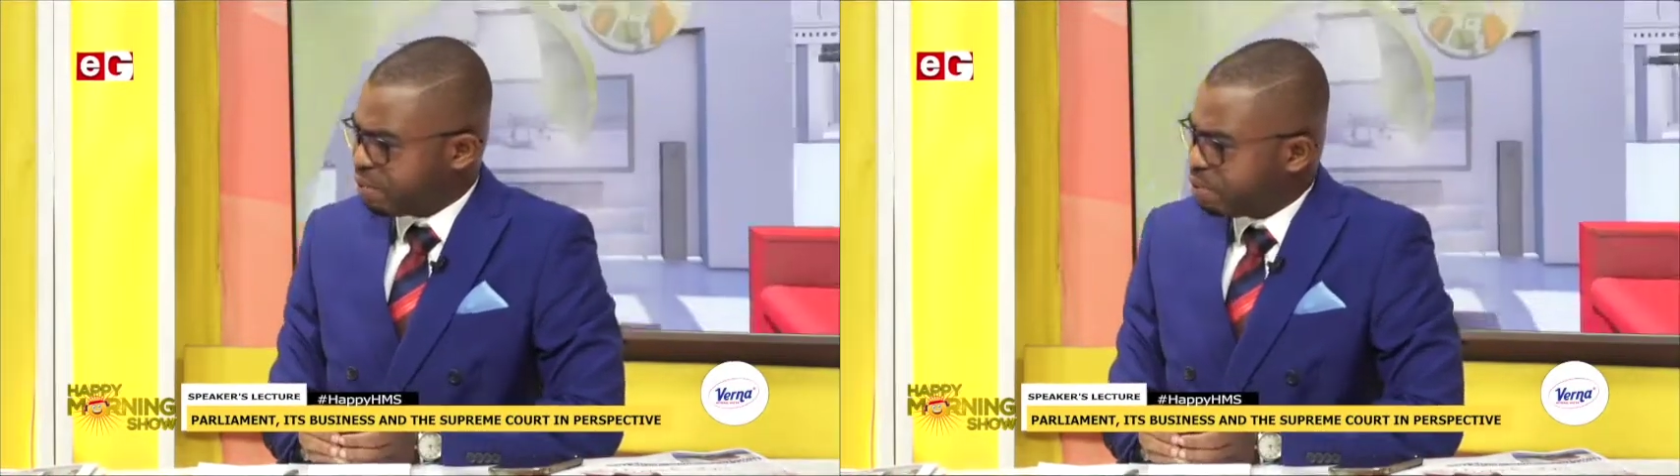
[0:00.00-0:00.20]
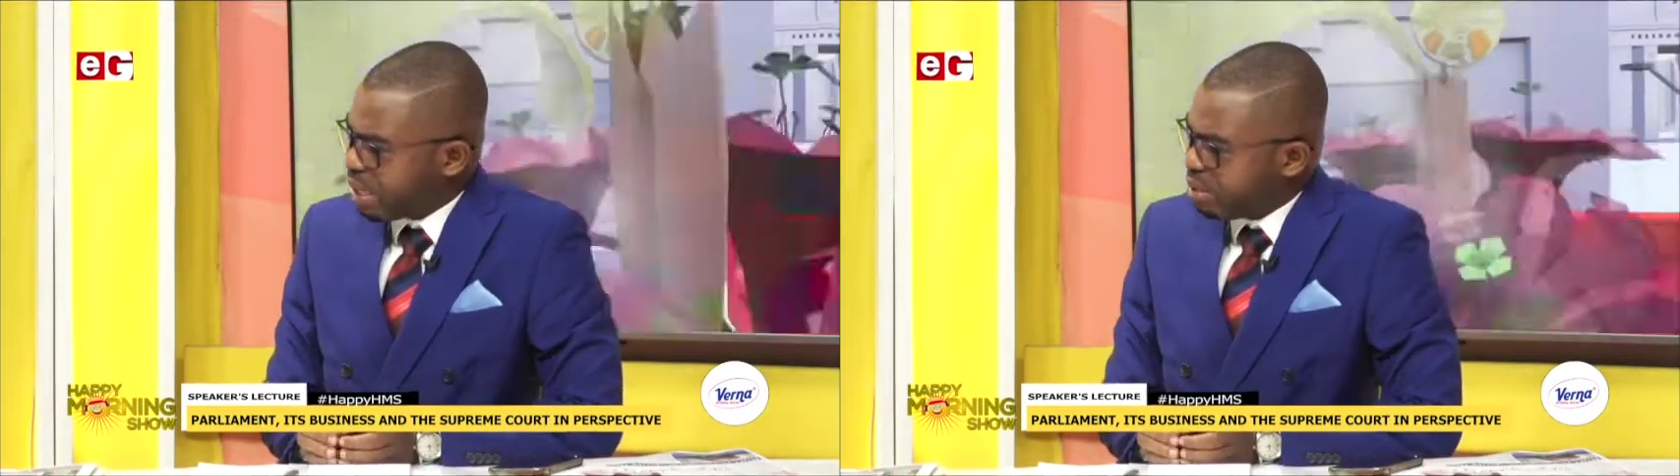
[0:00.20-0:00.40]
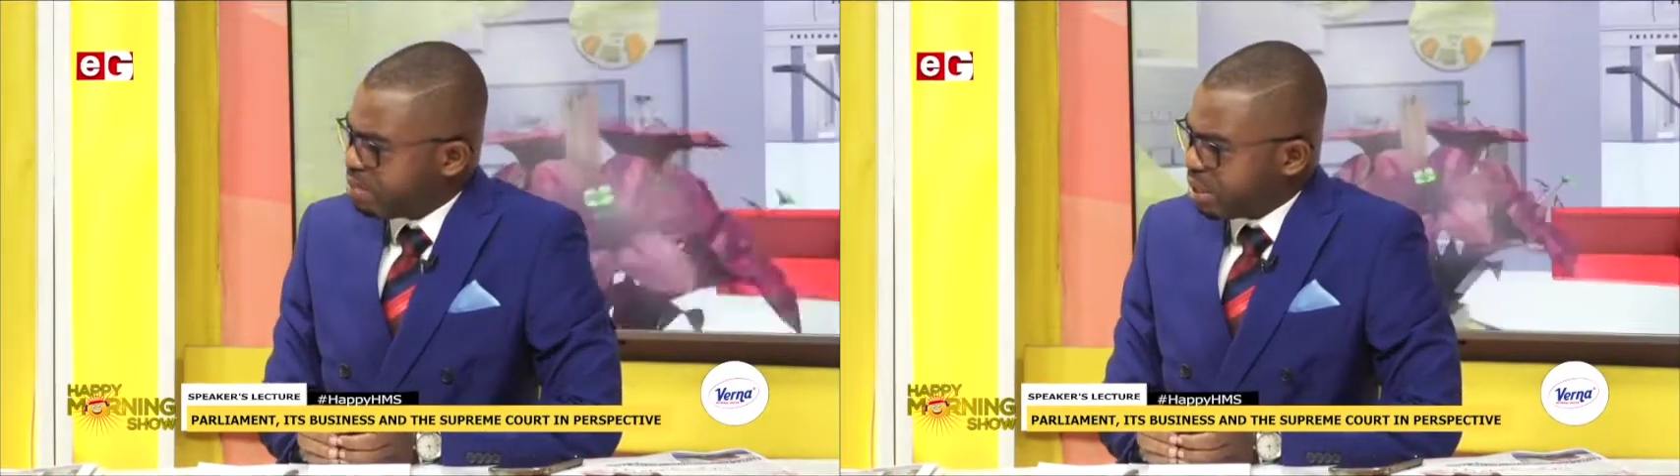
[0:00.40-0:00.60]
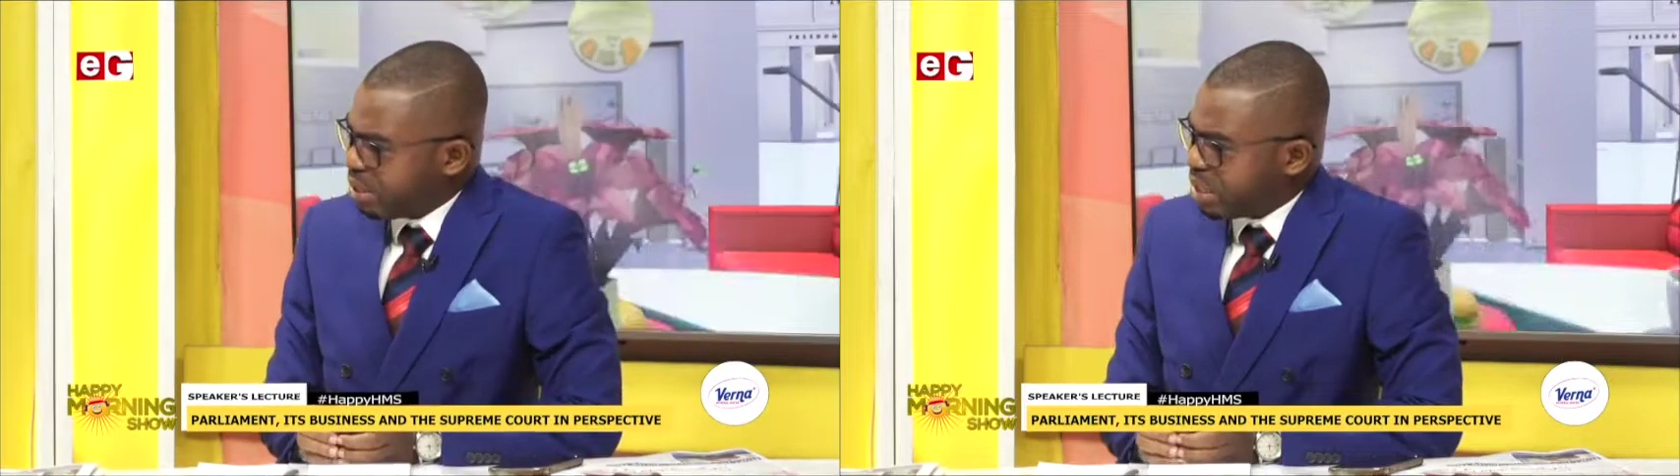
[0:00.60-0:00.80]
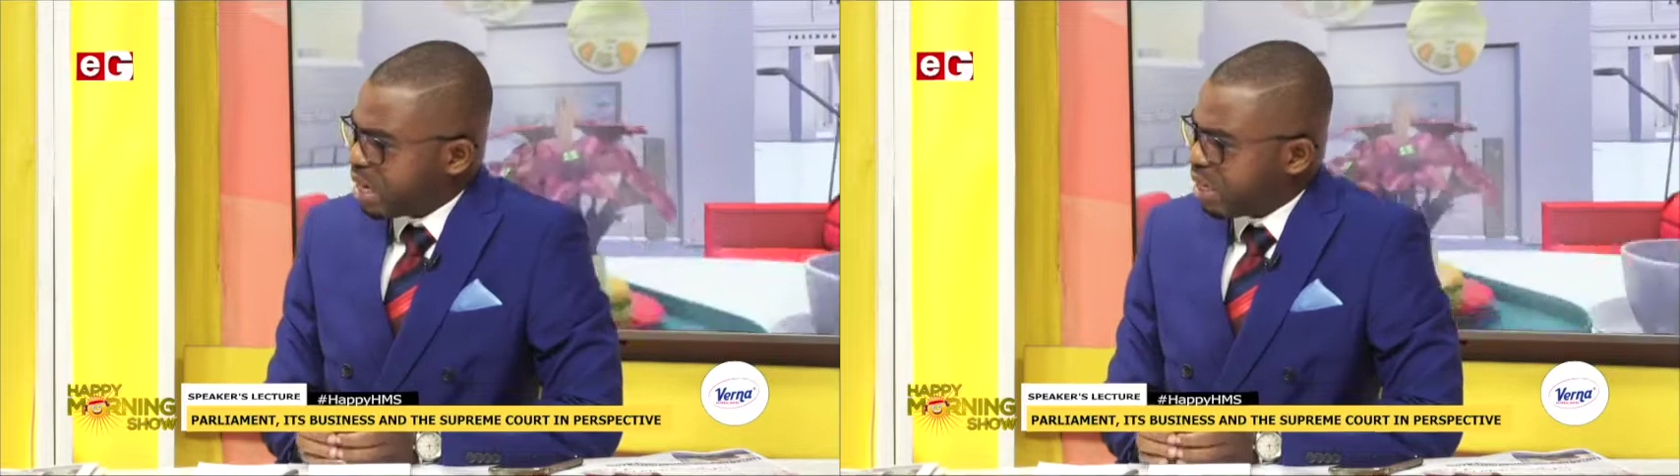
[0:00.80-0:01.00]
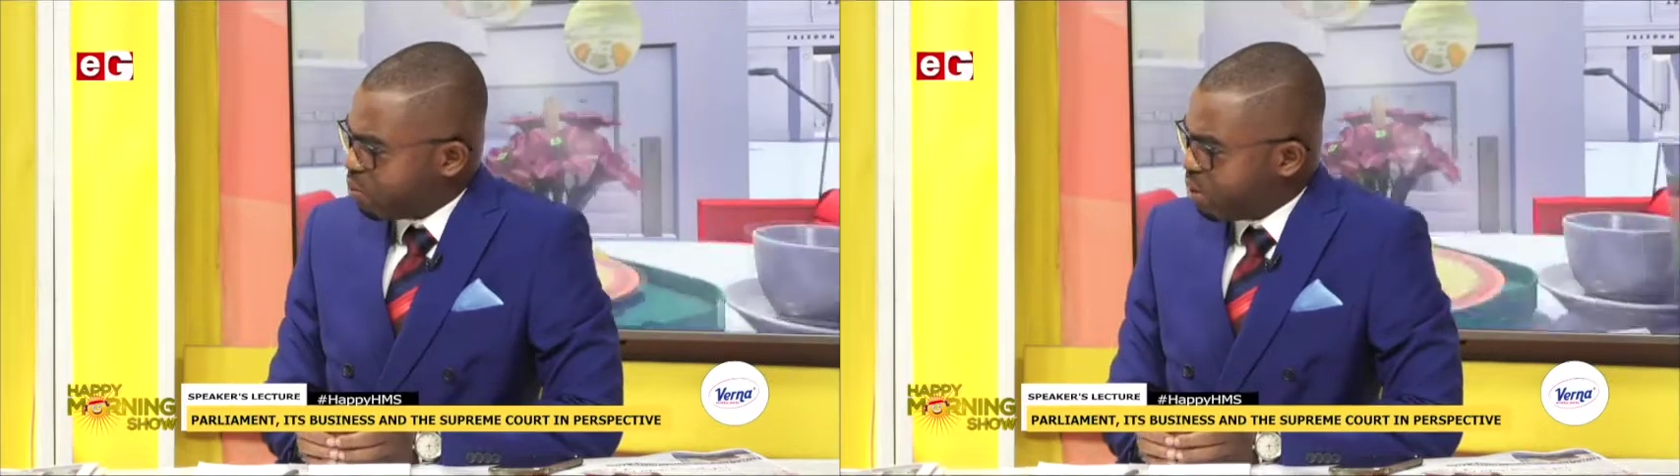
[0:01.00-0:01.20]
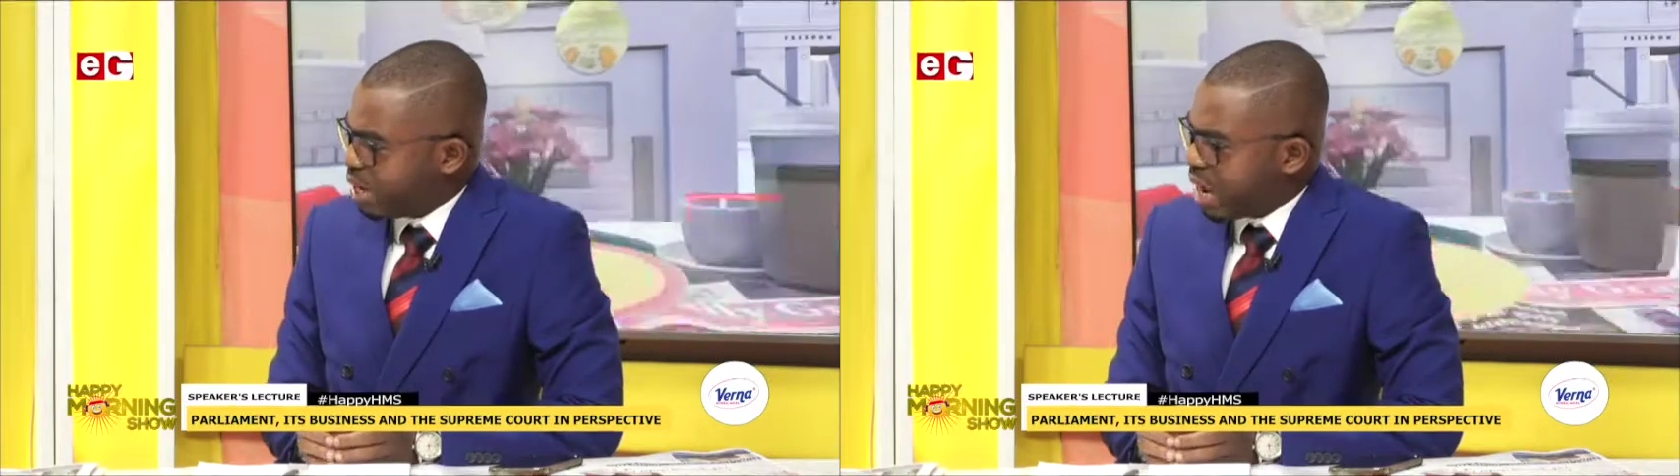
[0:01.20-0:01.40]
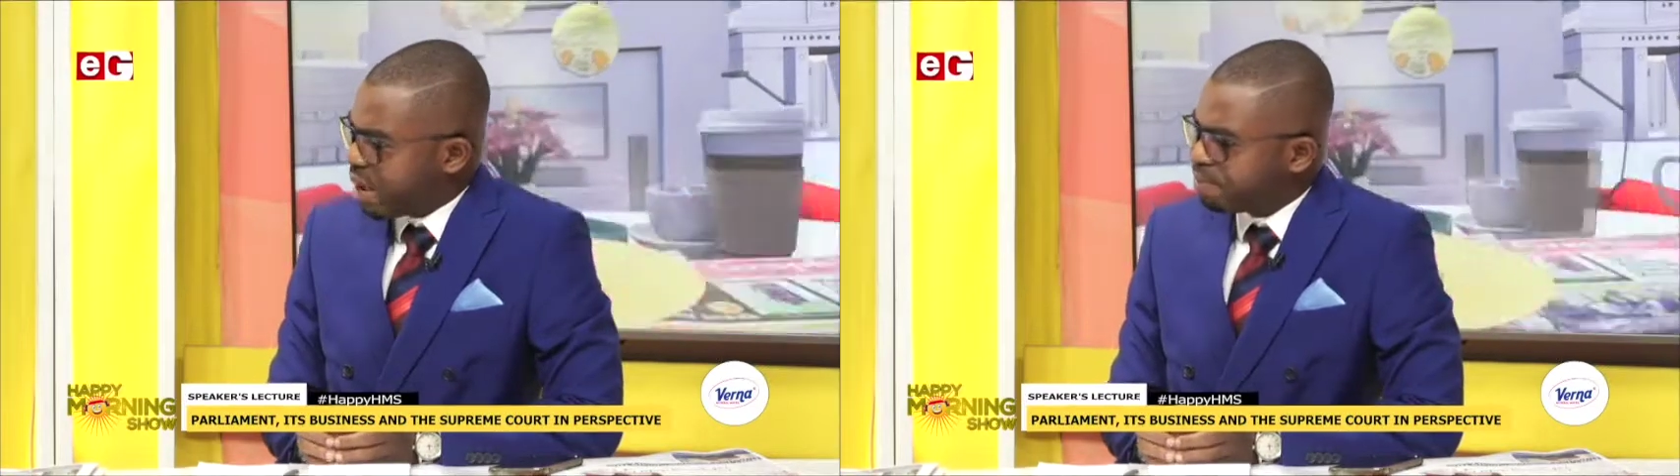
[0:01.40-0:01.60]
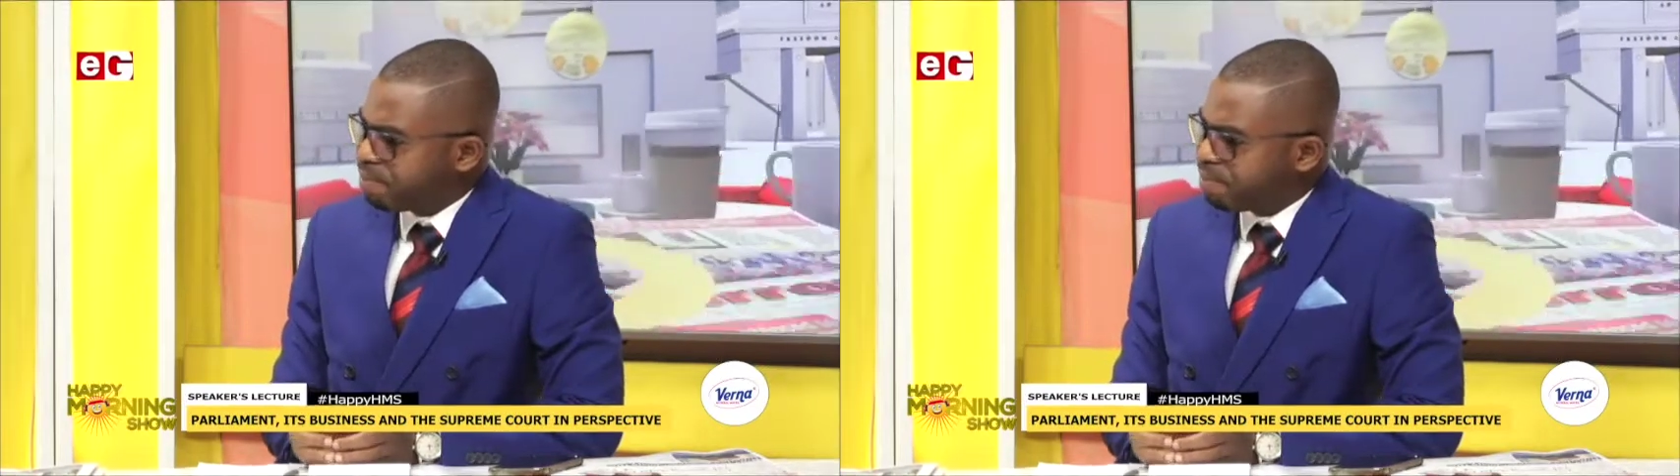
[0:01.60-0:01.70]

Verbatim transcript: parliament here, here we are.